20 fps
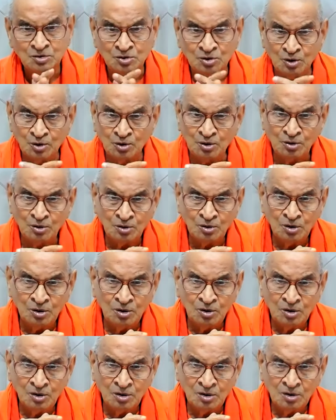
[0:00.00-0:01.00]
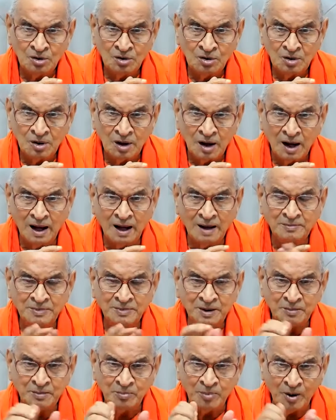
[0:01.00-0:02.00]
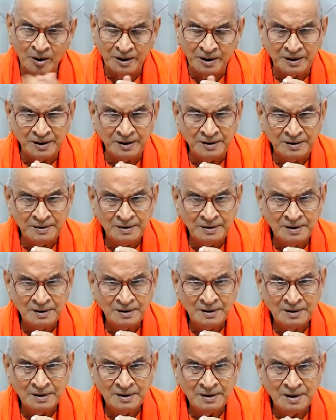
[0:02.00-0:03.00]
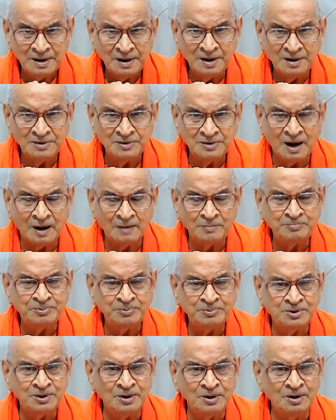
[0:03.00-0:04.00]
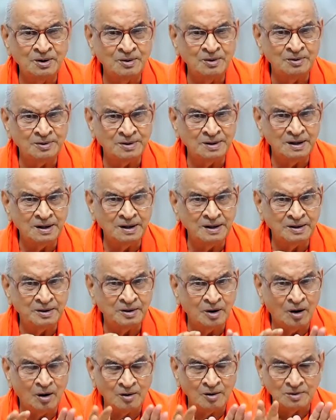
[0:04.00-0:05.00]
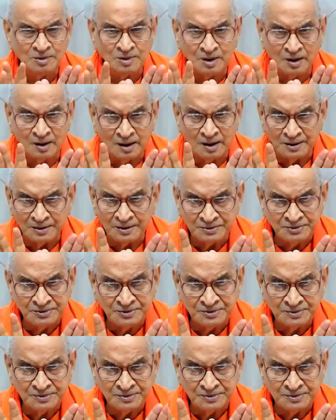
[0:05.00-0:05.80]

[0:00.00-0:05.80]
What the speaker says: So, I am the body is absolutely wrong knowledge.